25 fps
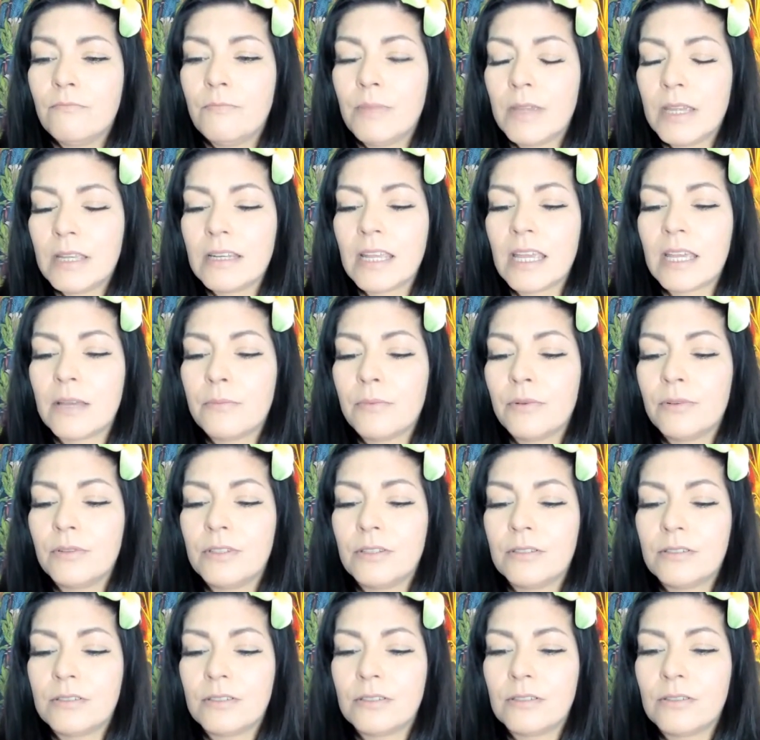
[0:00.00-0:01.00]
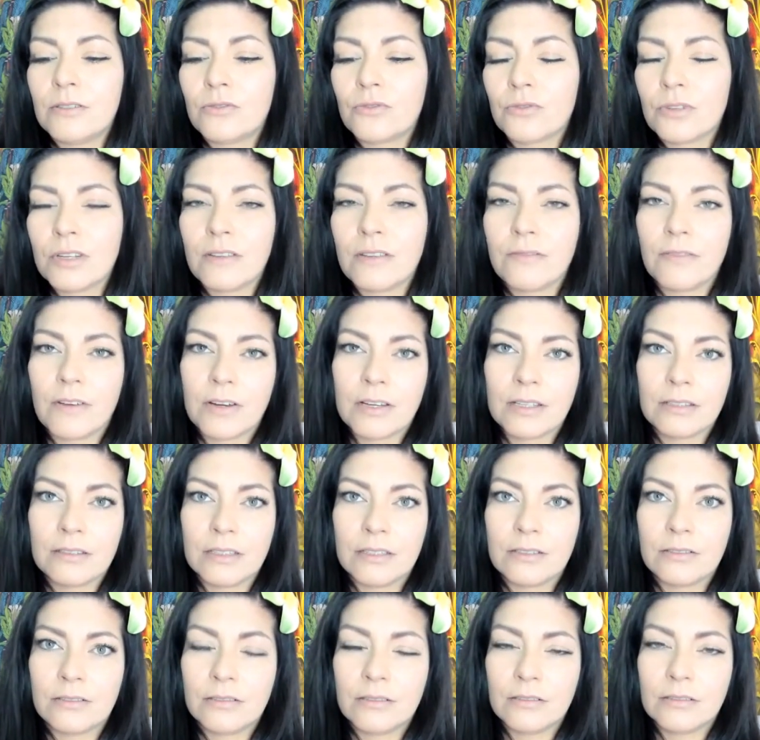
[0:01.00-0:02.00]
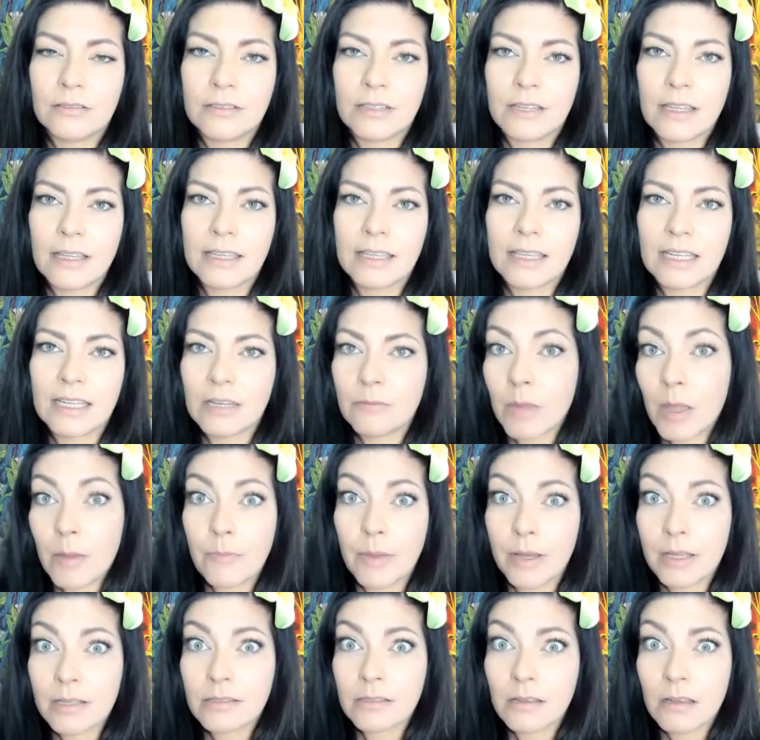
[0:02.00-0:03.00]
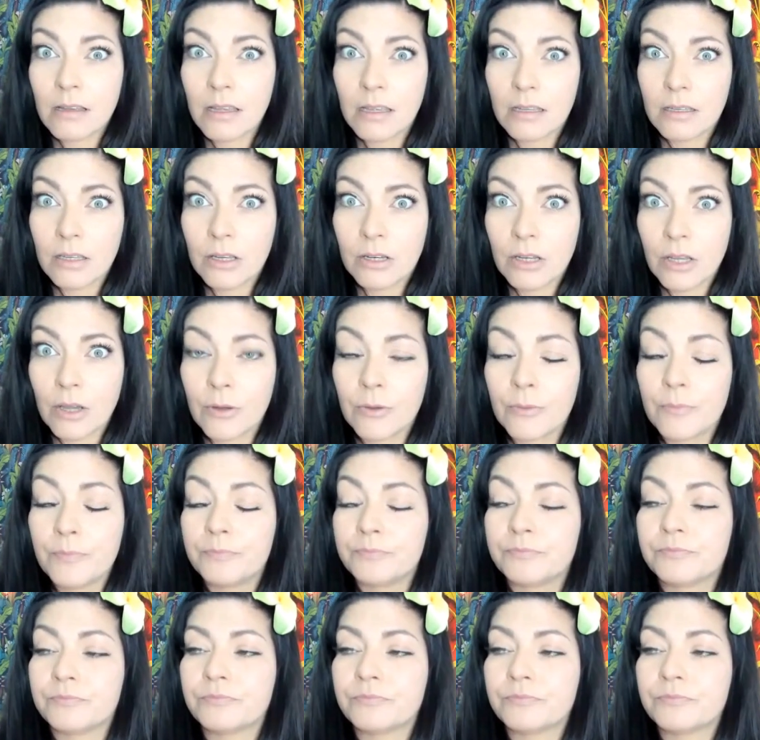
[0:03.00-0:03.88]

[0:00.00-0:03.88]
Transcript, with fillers: being able to just drink very little and getting my buzz on, you know?